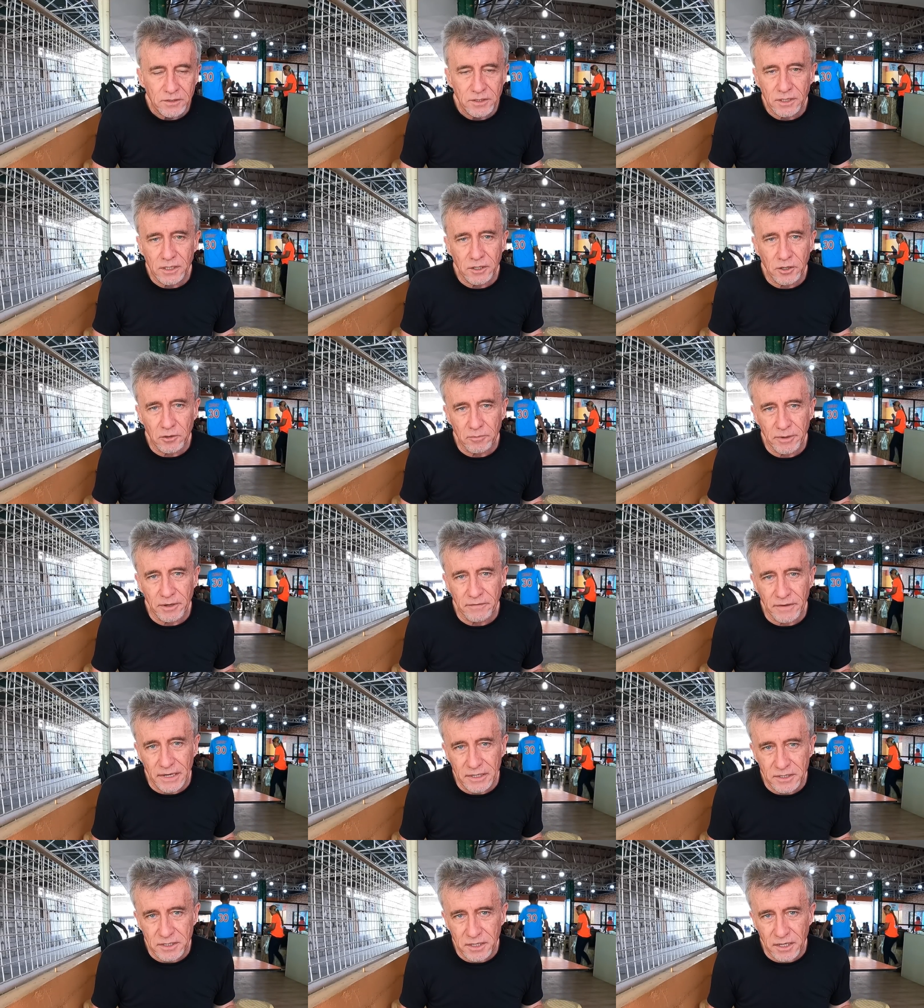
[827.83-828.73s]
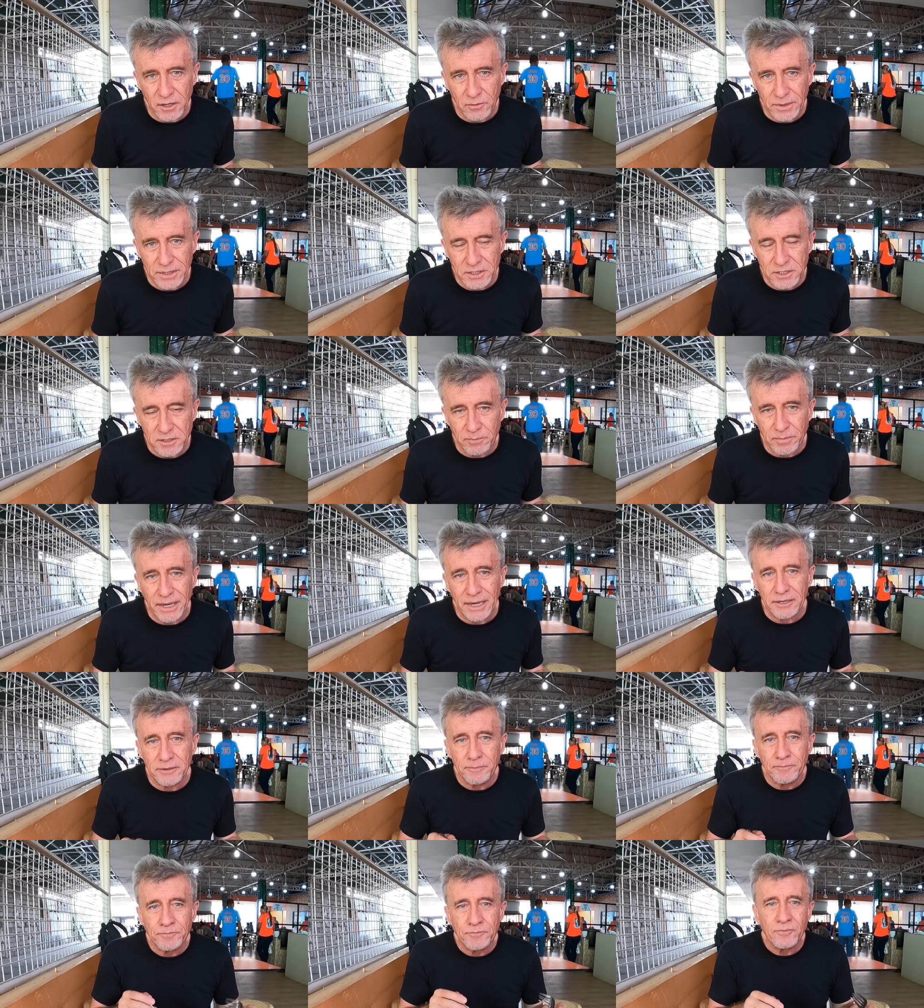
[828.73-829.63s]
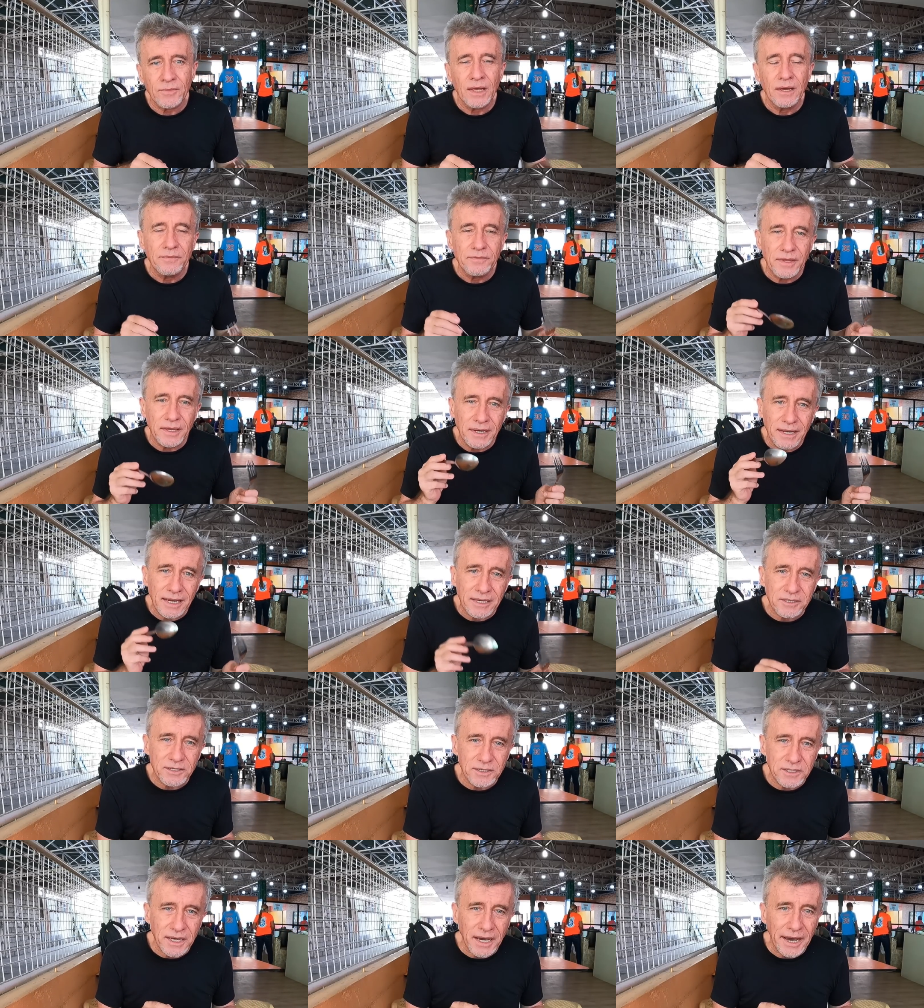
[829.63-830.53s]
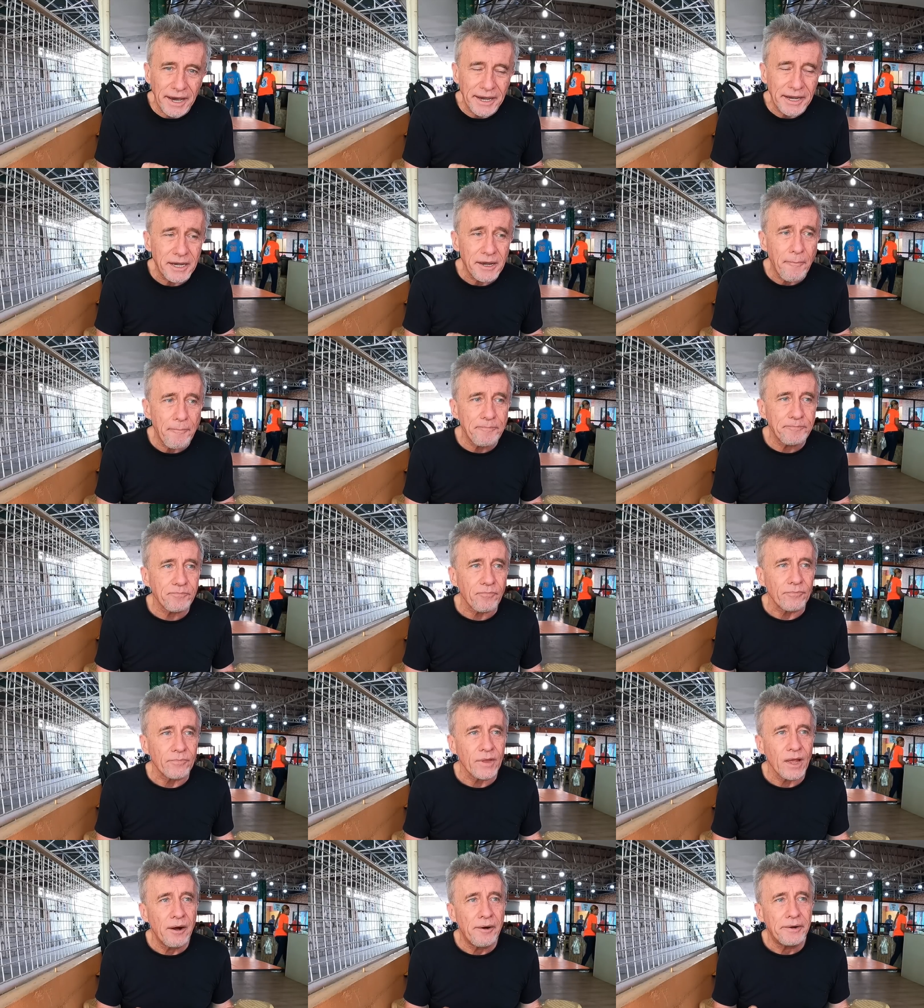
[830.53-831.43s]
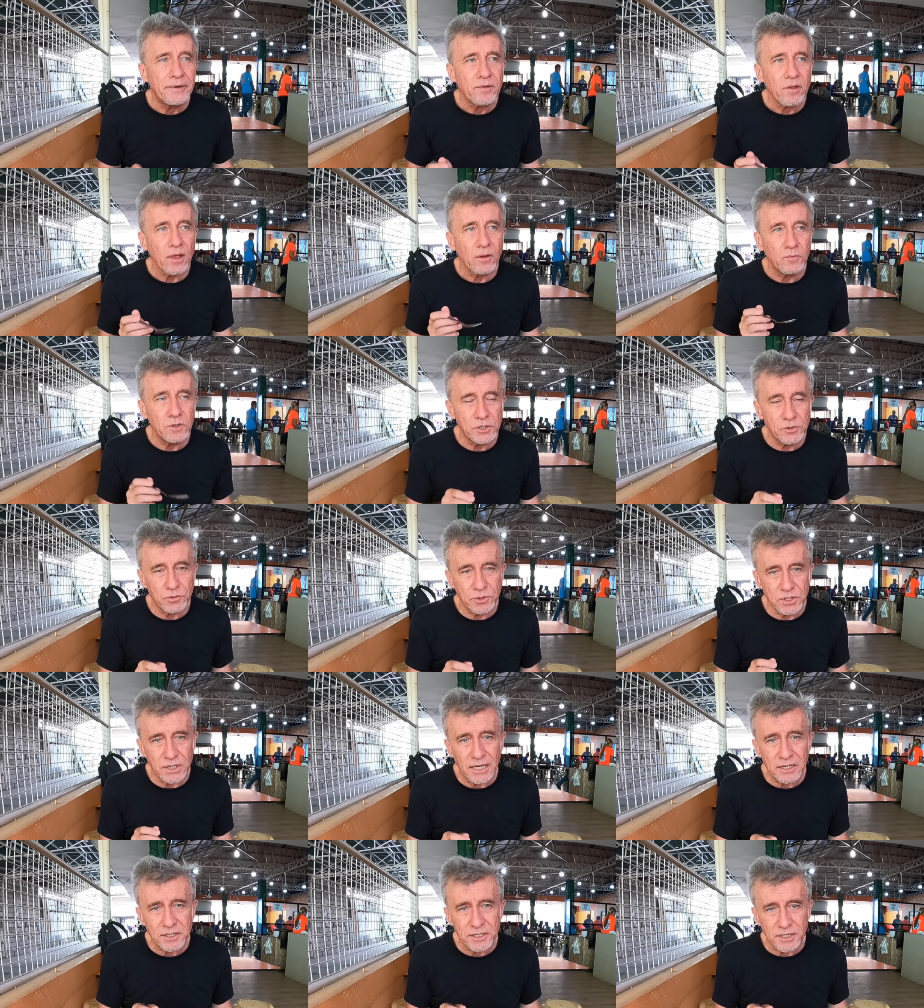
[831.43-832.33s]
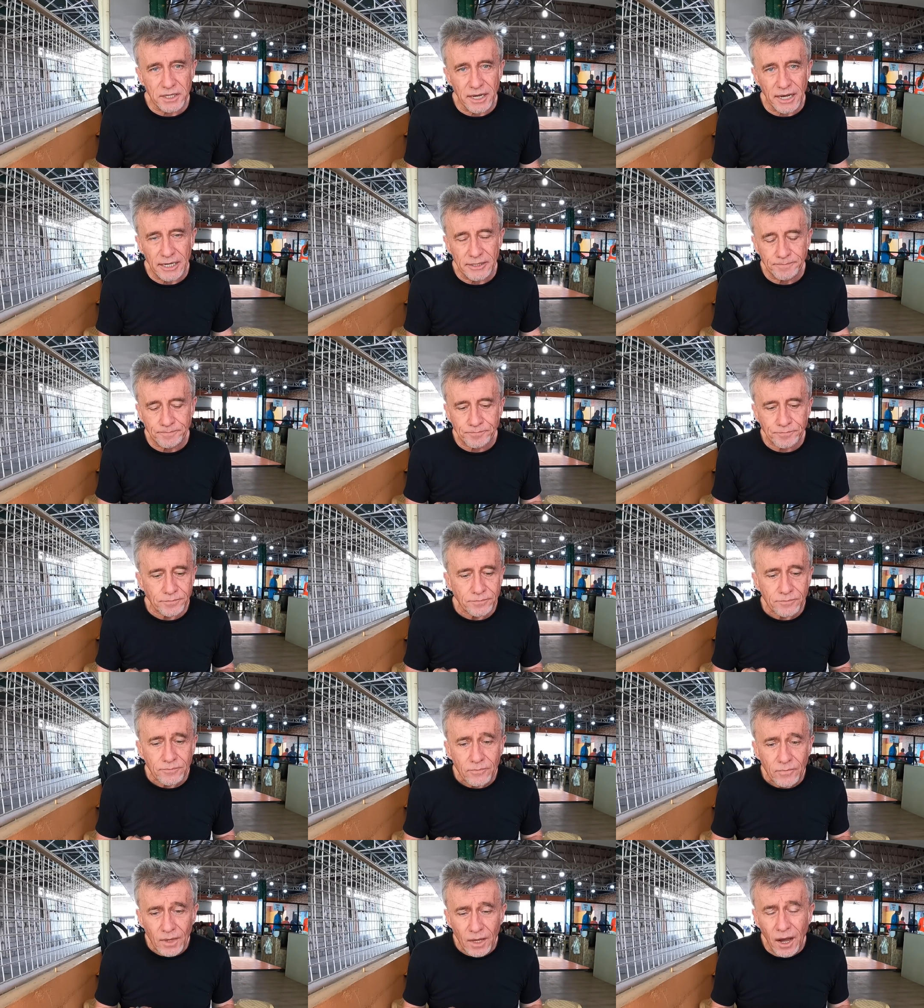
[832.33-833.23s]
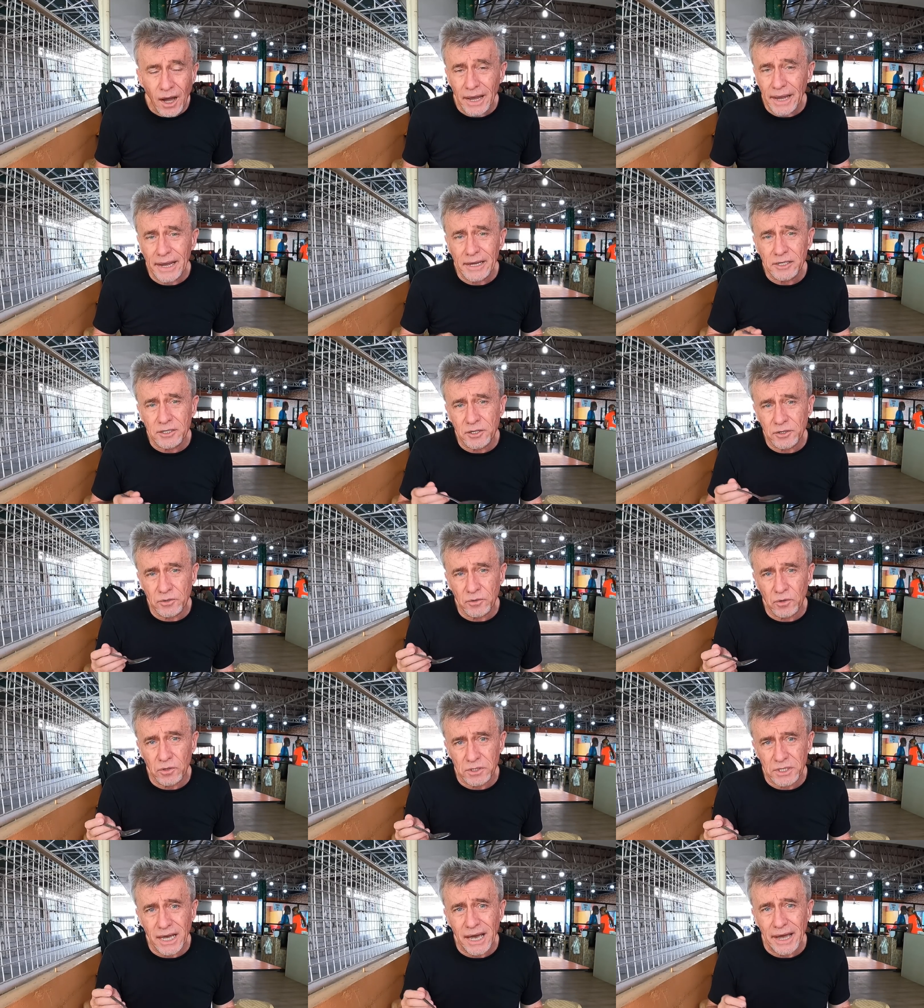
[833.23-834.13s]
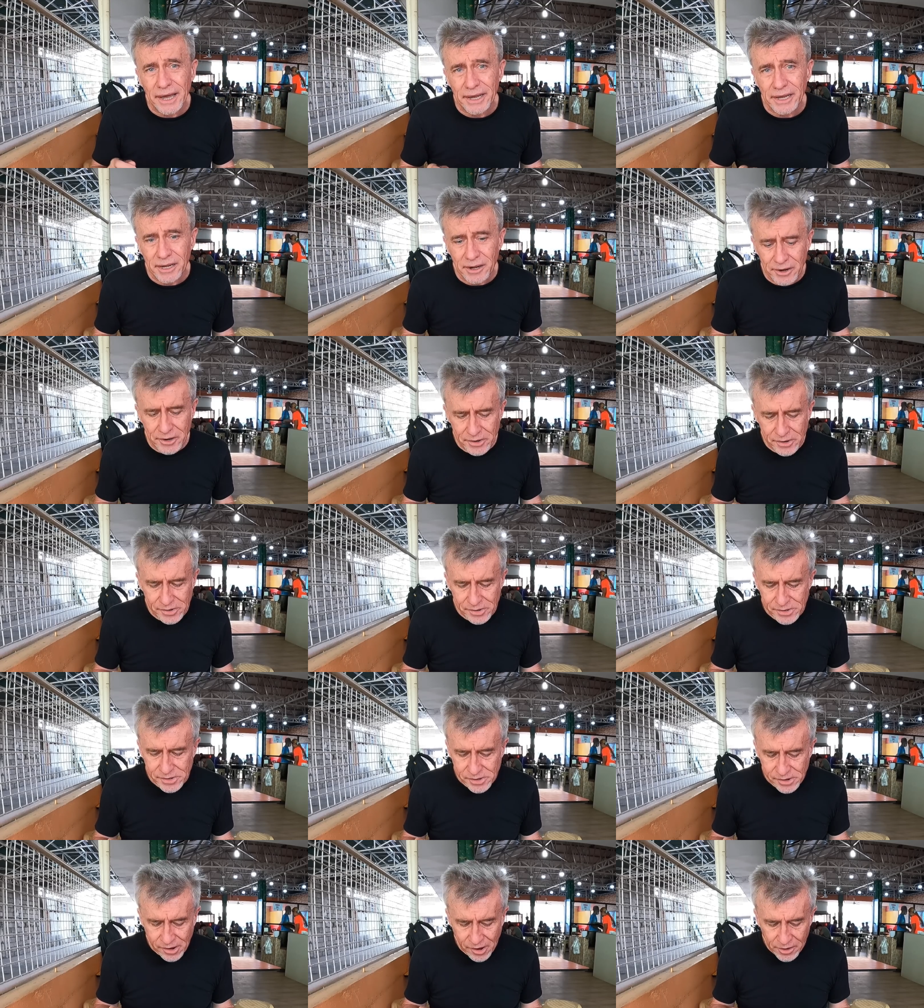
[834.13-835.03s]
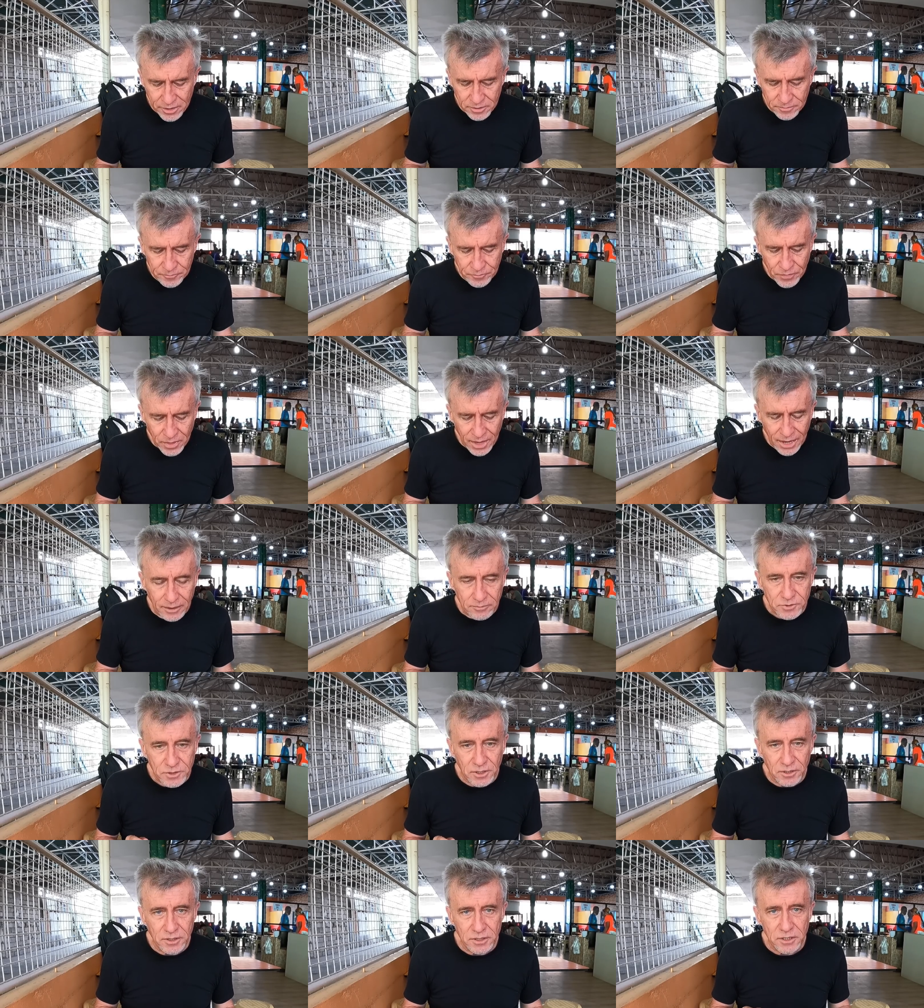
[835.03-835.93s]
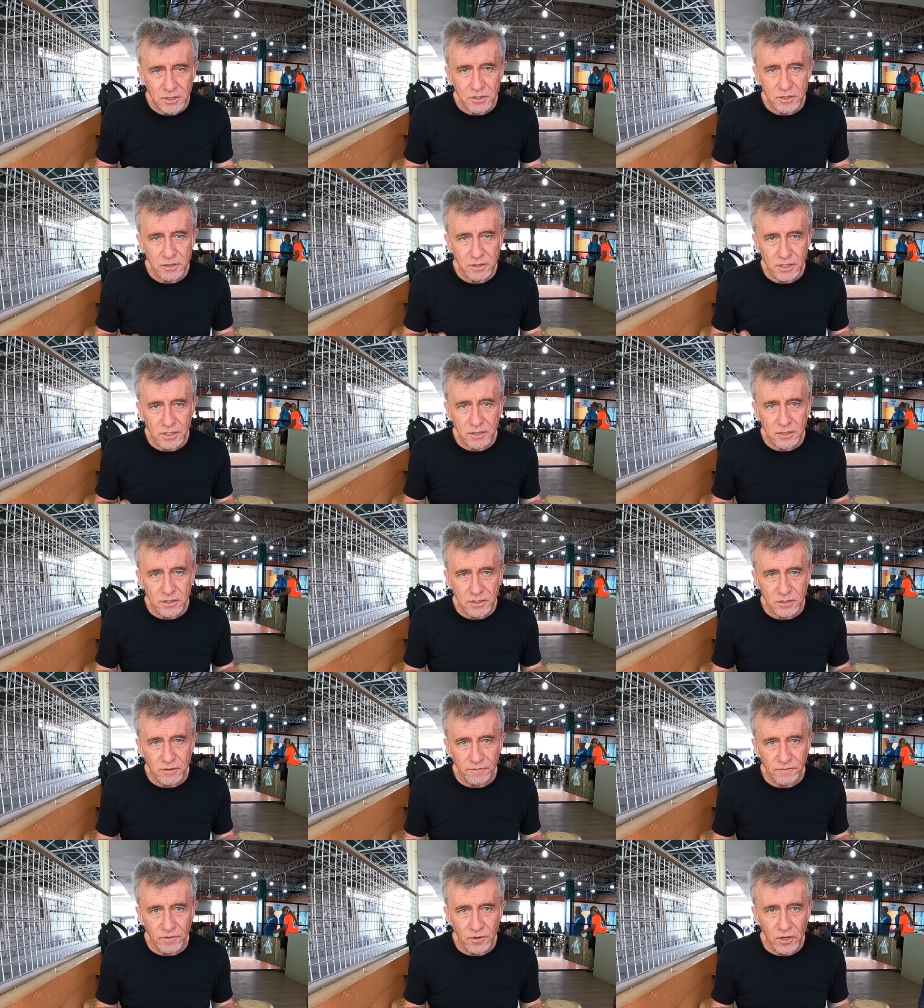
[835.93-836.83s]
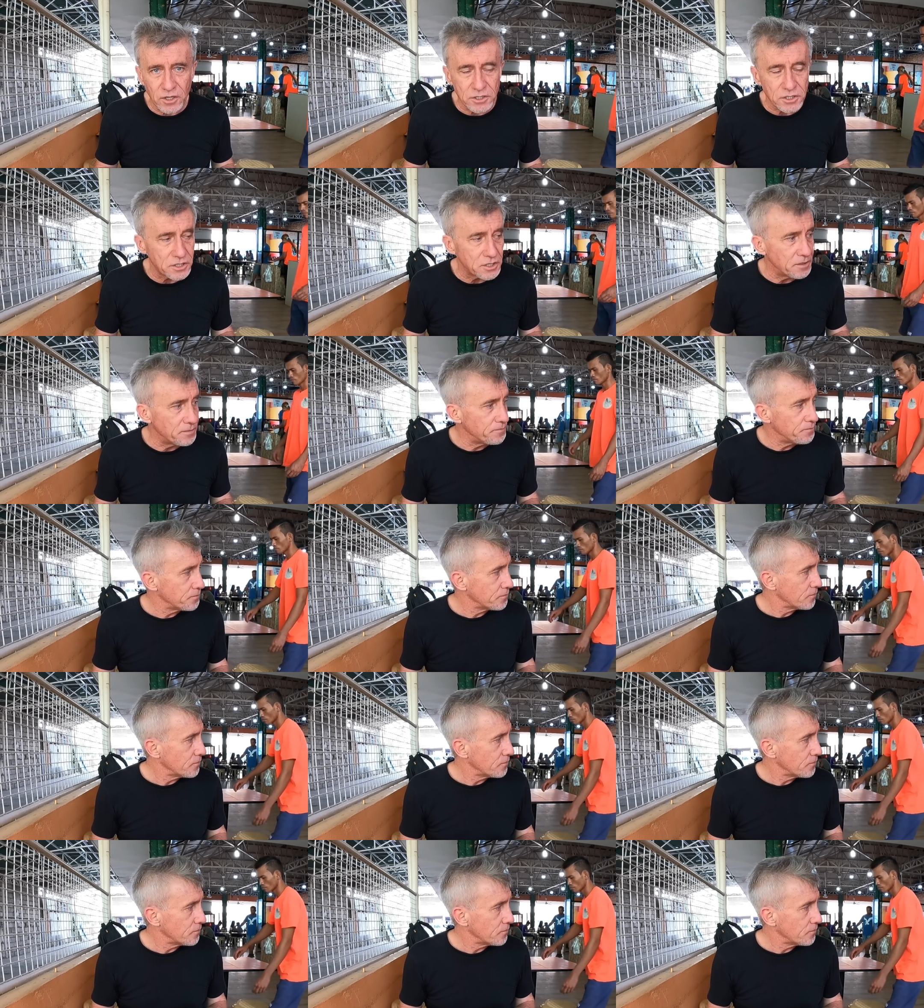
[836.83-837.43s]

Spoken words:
did a little bit of editing and went to bed. The next day, which was yesterday, I edited all day. So this is the first,